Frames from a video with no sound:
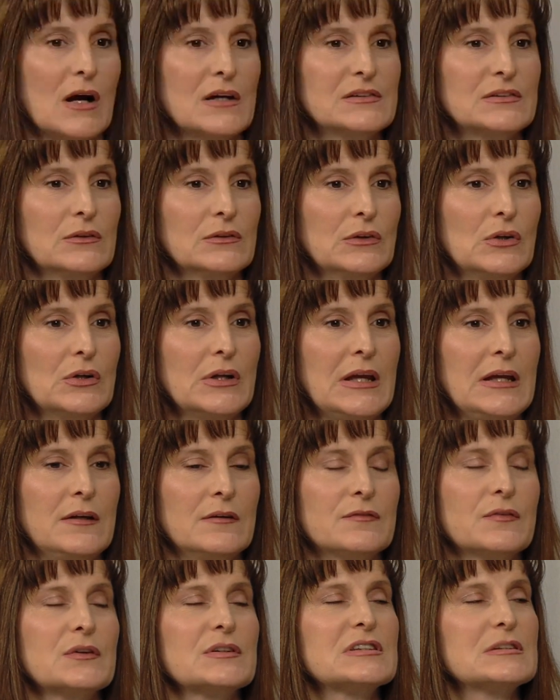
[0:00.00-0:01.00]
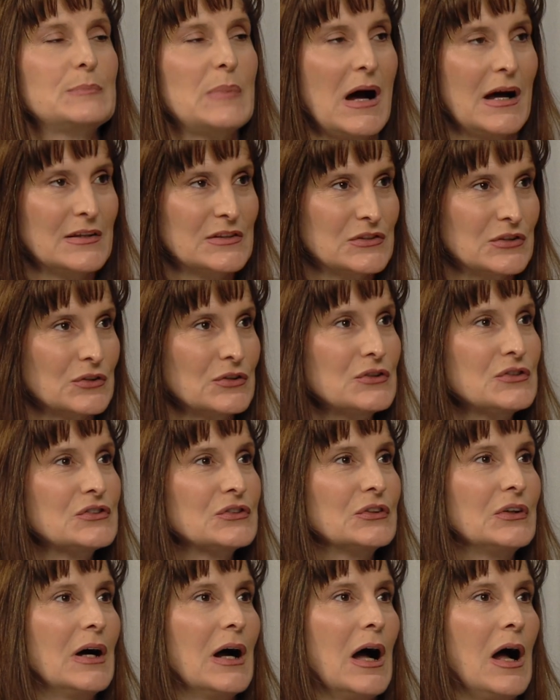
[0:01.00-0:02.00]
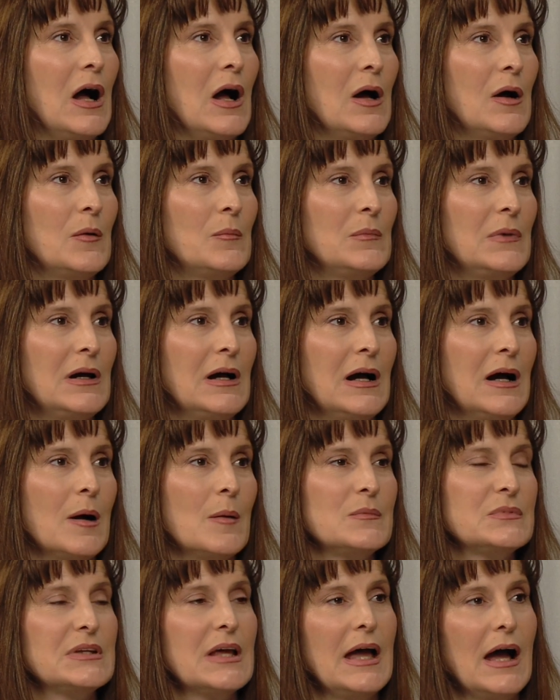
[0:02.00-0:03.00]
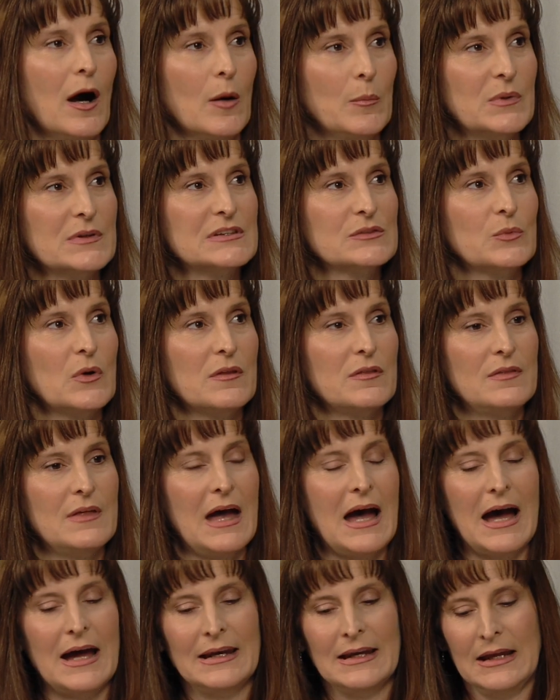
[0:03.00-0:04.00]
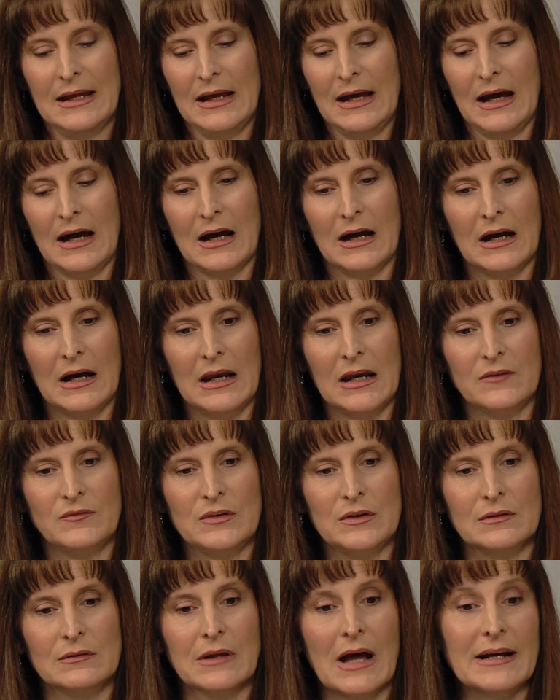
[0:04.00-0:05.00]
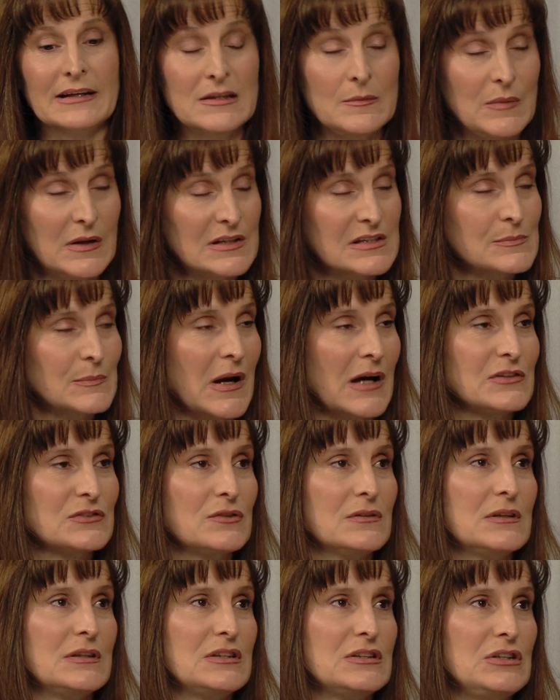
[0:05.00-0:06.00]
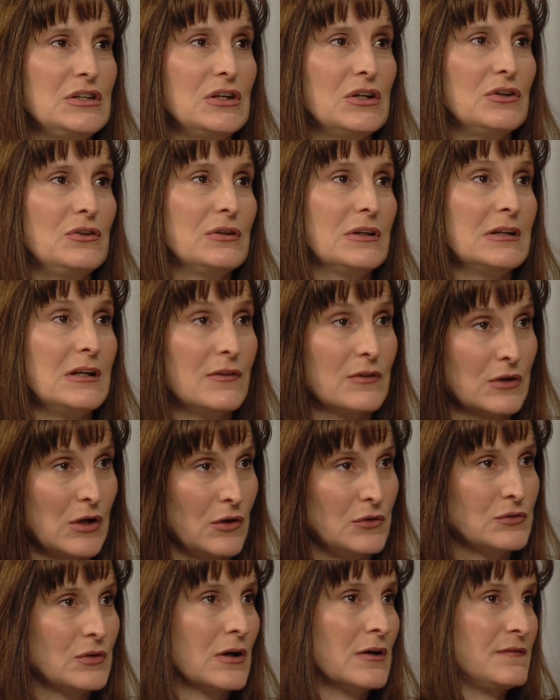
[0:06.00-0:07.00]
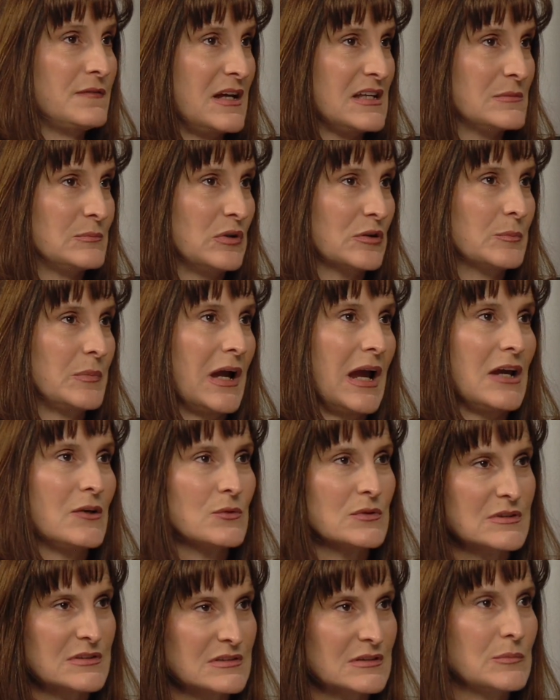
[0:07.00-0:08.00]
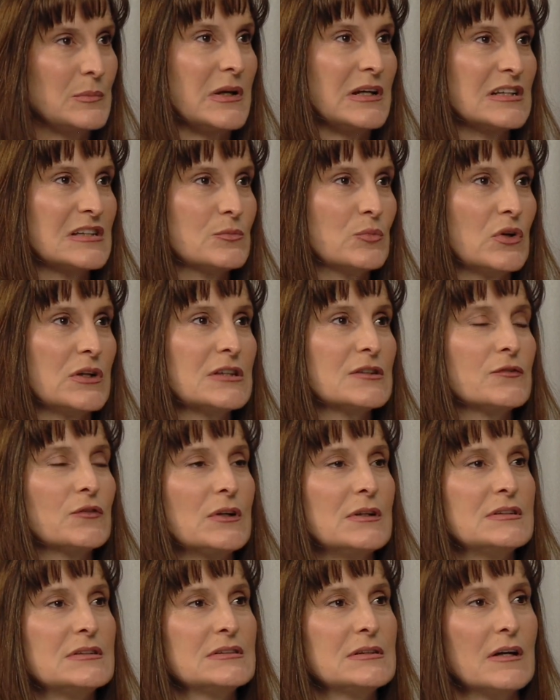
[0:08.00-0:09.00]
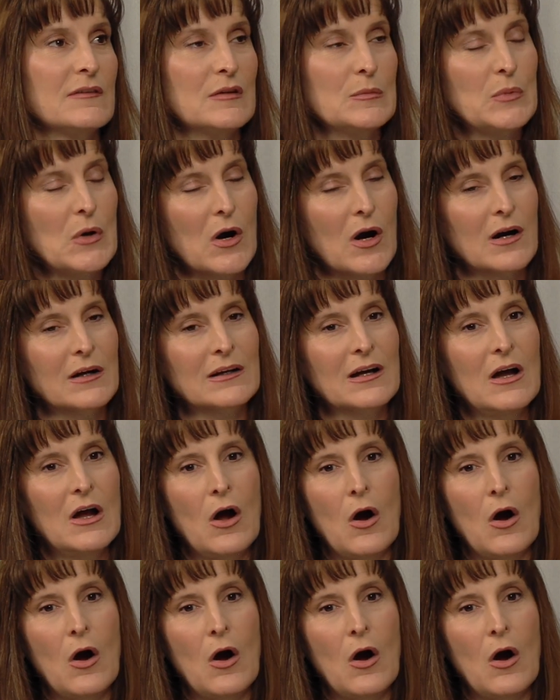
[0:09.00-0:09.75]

also looking for sponsors to help us with that. And if you'd like to be a sponsor this year, you can either go to our Facebook page, which is Abita Springs Friends of the Park,